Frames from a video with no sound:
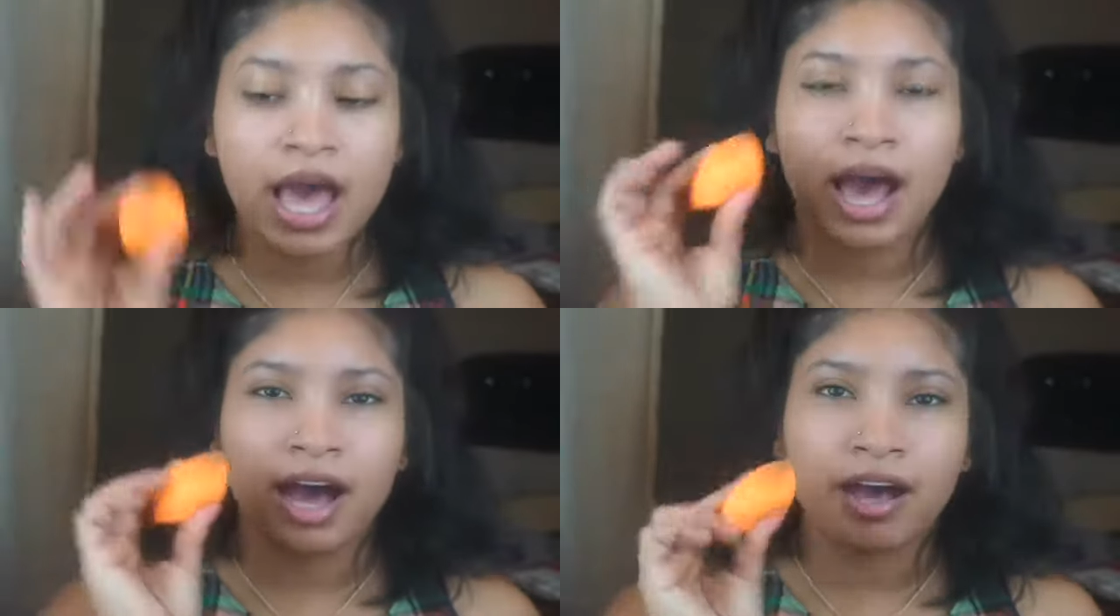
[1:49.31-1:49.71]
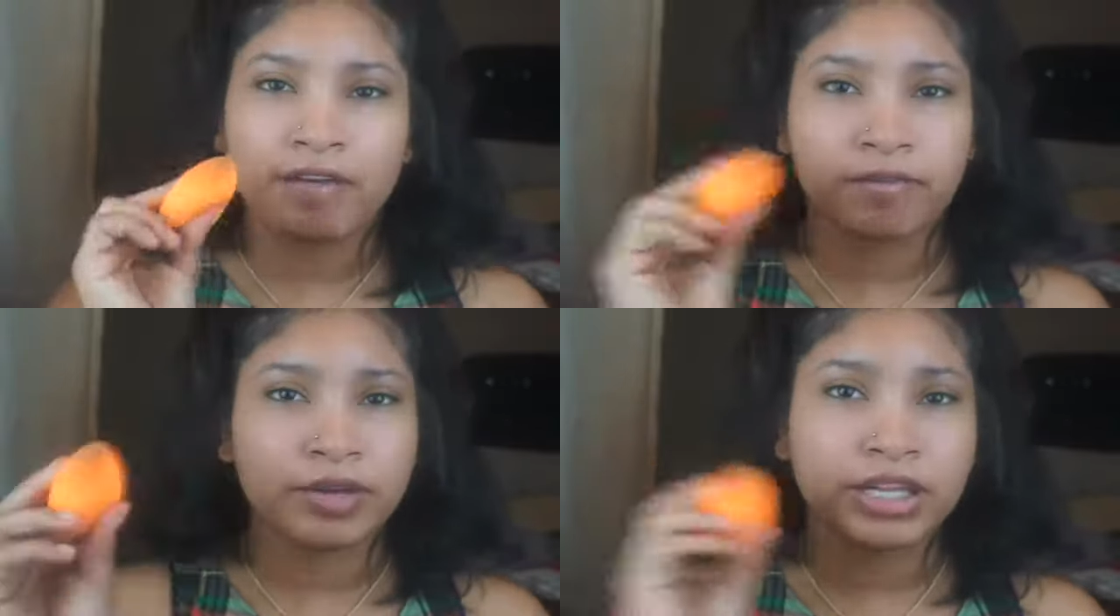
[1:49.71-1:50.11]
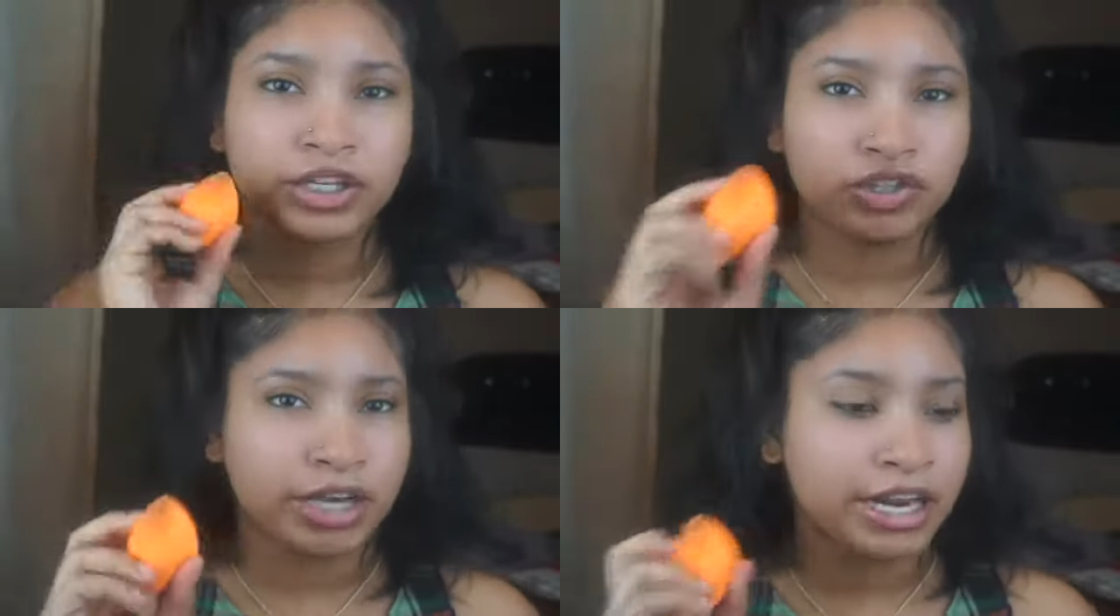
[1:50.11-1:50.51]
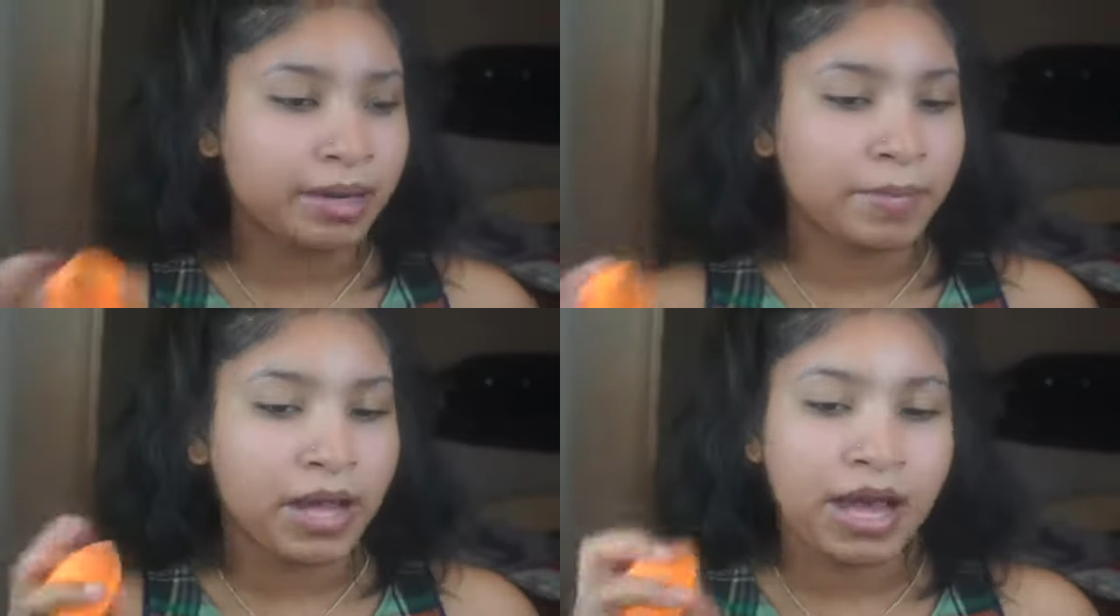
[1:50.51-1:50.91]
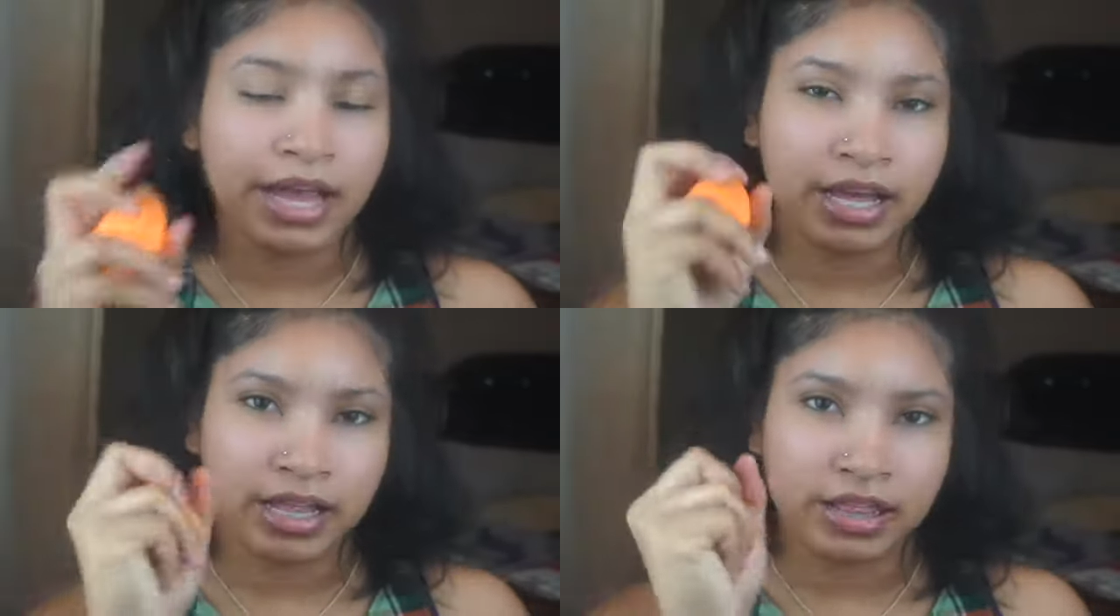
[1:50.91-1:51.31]
I really dreaded
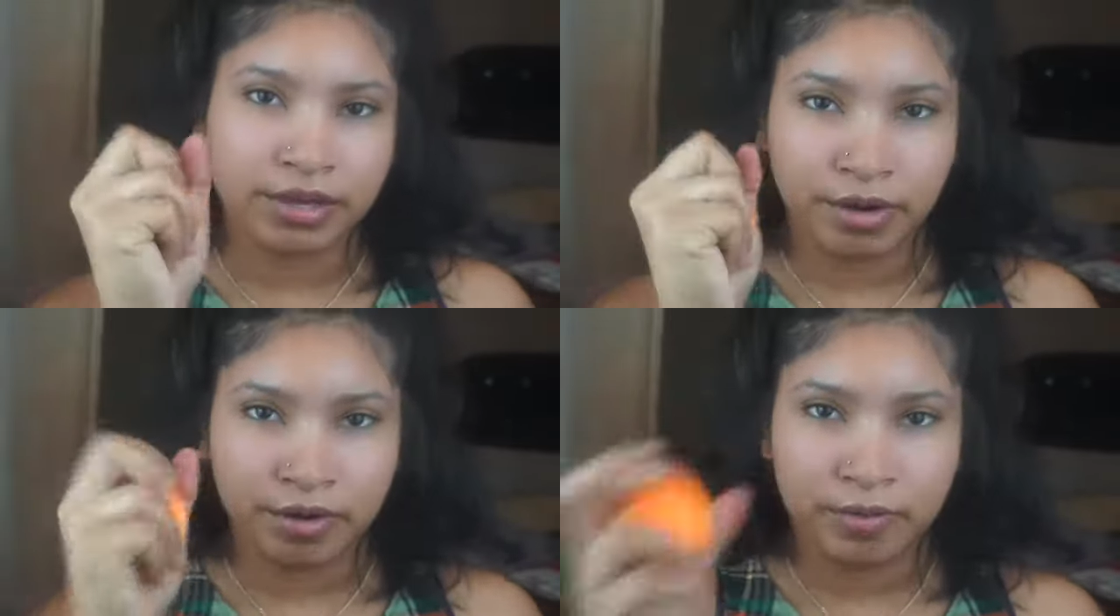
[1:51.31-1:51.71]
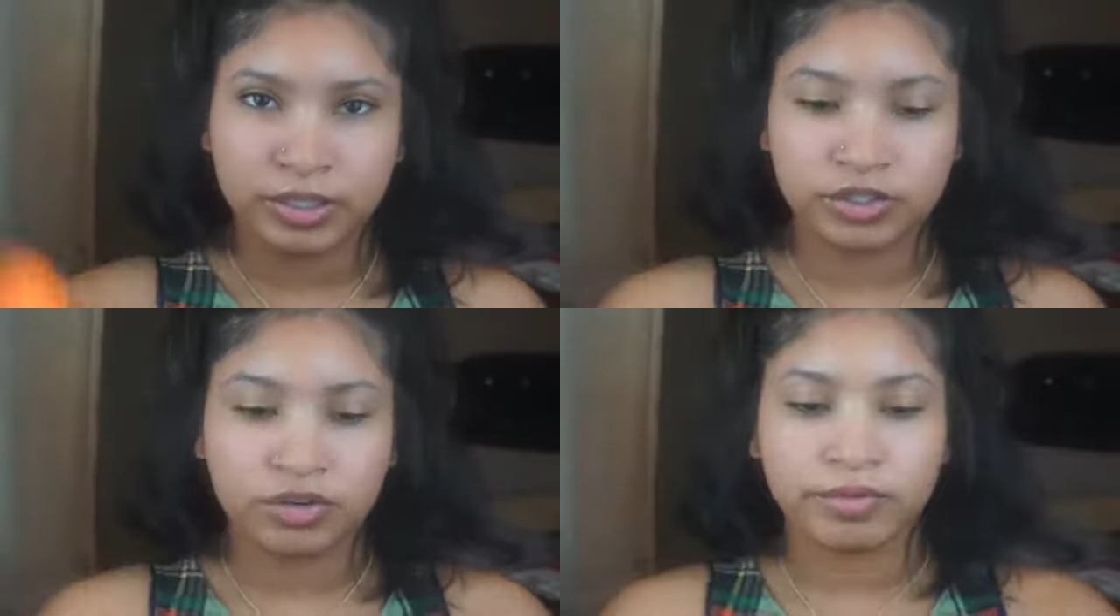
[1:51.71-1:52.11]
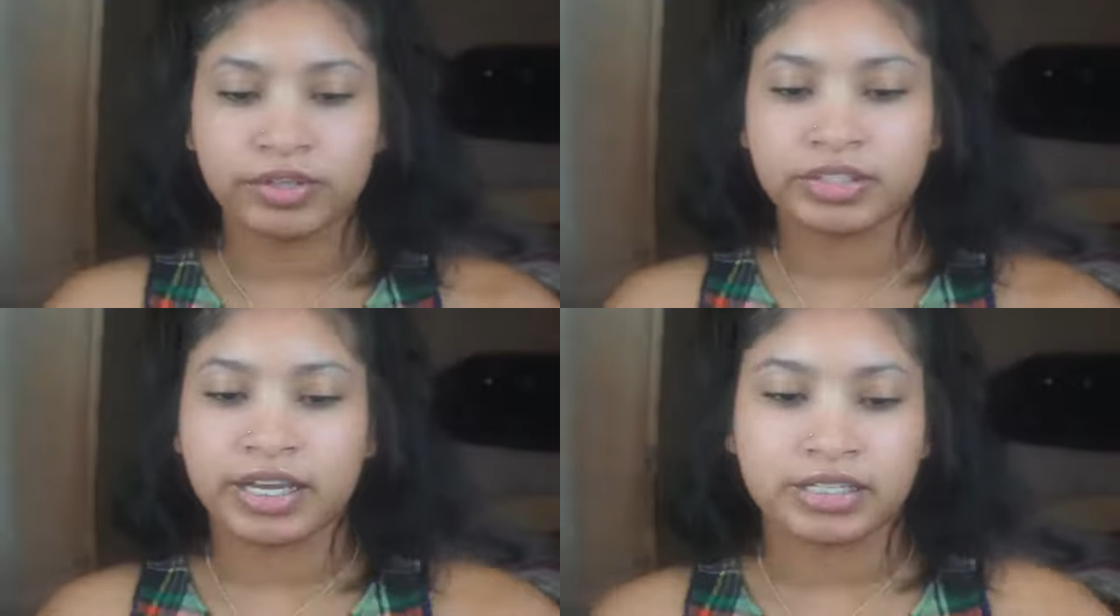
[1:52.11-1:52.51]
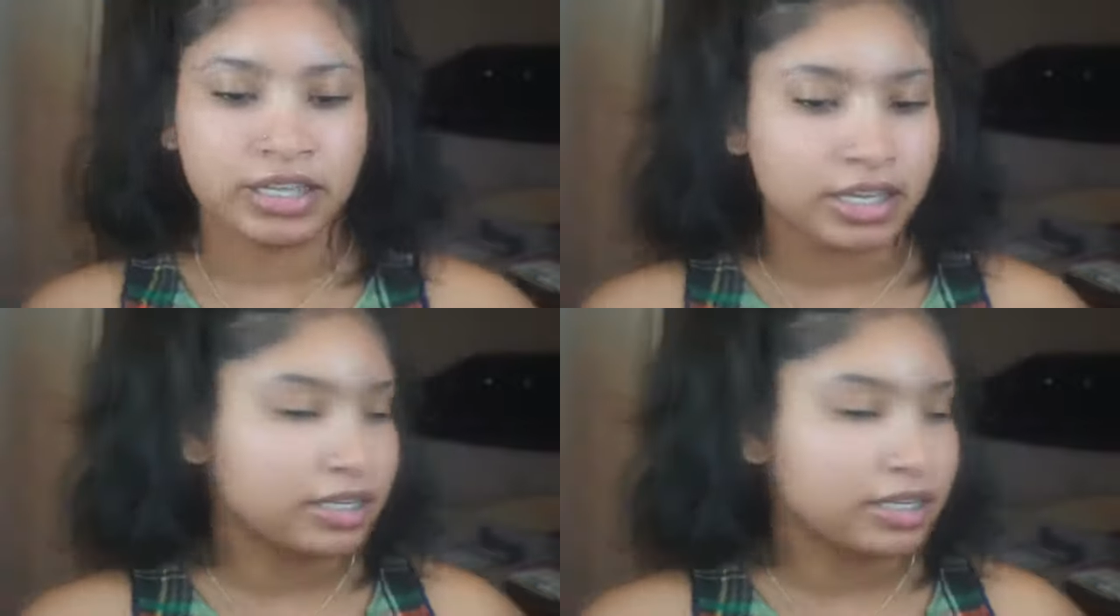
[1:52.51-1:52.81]
buying the original Real Technique